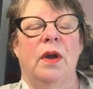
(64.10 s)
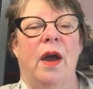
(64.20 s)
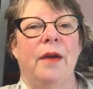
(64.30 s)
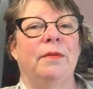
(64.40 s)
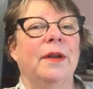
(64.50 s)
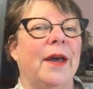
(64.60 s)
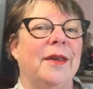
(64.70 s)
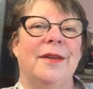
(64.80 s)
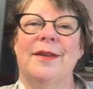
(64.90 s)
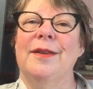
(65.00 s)
I
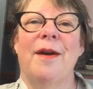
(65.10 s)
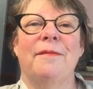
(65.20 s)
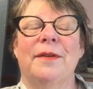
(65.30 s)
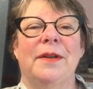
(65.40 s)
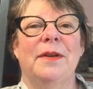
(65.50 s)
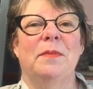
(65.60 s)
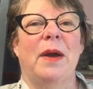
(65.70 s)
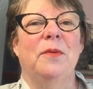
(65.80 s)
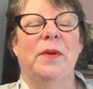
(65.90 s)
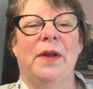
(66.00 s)
realized it's not really in
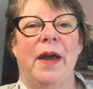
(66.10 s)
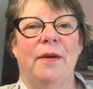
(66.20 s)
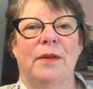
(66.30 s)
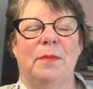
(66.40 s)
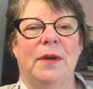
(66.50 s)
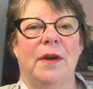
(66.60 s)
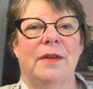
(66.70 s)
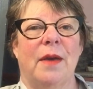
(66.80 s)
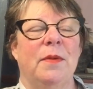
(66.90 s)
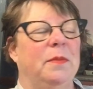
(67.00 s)
my wheelhouse
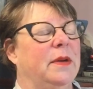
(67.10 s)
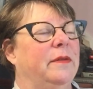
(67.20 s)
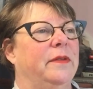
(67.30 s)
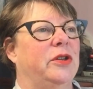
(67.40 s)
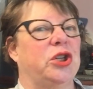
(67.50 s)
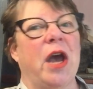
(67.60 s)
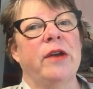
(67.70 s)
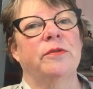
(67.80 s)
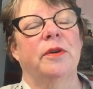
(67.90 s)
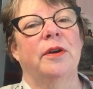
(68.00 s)
because I'm a bit of a
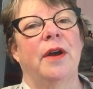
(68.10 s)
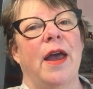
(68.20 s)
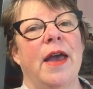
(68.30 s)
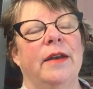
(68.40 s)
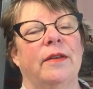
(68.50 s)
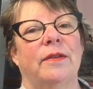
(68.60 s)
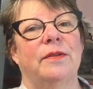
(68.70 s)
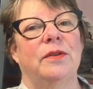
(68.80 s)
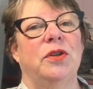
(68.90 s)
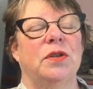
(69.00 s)
chatterer, and
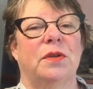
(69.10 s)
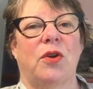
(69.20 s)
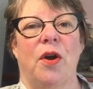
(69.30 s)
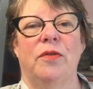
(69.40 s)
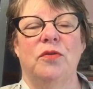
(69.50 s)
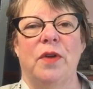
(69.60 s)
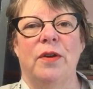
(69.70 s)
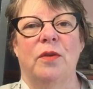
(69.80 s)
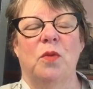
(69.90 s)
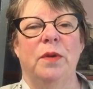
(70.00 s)
to just concentrate
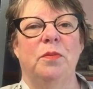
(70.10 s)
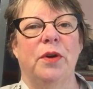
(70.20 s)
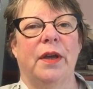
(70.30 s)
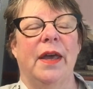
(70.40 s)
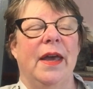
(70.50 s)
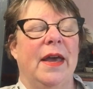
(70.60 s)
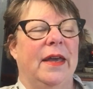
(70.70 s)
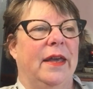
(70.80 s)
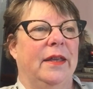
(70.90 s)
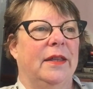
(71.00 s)
on one book
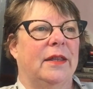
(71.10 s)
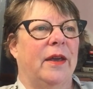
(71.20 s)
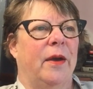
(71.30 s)
is,